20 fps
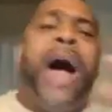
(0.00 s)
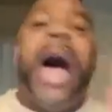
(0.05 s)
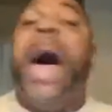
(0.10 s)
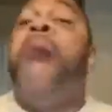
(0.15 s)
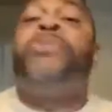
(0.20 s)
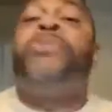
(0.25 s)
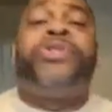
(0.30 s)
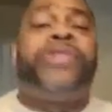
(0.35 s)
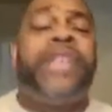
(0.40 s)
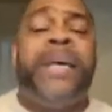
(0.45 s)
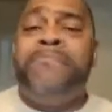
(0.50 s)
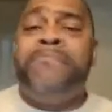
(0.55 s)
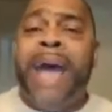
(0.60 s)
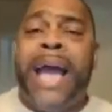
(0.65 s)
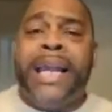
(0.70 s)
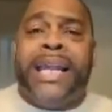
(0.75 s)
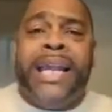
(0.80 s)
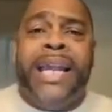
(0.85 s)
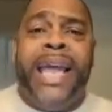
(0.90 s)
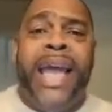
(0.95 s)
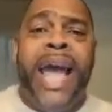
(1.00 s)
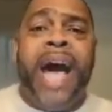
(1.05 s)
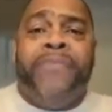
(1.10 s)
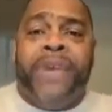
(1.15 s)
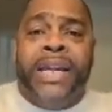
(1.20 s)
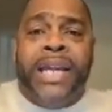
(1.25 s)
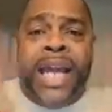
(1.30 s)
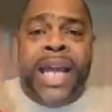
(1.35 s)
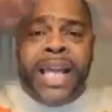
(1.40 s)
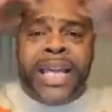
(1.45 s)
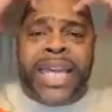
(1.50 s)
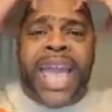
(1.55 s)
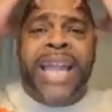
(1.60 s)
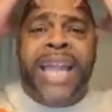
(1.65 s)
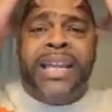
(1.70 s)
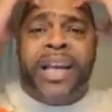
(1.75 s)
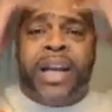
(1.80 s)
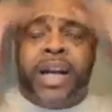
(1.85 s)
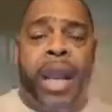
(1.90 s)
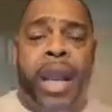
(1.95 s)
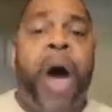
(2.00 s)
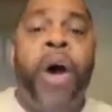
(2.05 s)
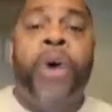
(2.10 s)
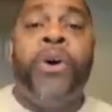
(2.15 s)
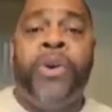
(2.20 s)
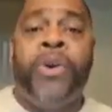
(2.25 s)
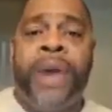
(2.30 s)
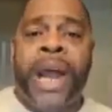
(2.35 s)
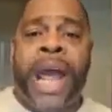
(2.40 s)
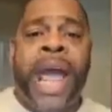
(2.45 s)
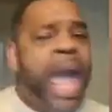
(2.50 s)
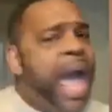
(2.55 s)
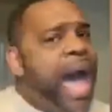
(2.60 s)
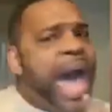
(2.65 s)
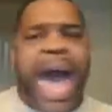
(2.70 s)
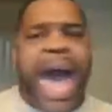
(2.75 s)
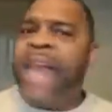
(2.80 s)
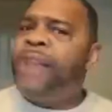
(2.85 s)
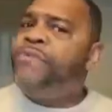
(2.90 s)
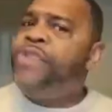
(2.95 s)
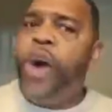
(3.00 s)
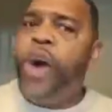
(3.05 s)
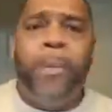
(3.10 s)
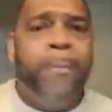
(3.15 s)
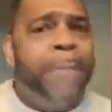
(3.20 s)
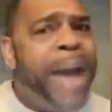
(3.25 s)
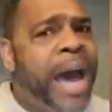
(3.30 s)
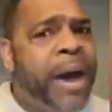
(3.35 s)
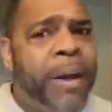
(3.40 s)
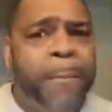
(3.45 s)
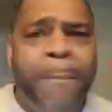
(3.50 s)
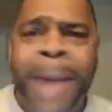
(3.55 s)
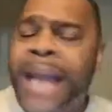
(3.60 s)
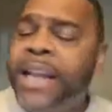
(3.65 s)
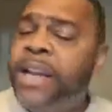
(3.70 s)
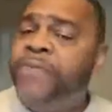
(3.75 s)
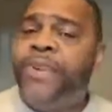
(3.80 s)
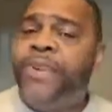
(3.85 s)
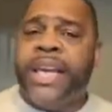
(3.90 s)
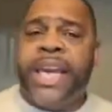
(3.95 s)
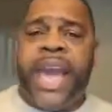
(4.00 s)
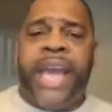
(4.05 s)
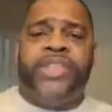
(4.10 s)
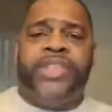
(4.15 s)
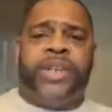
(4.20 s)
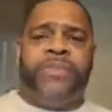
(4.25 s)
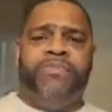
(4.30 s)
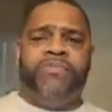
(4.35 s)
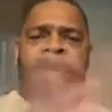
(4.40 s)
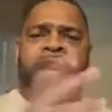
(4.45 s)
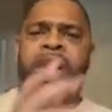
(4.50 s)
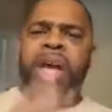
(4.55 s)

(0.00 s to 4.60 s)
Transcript: I'm sitting back in heaven getting glory out of your magnification.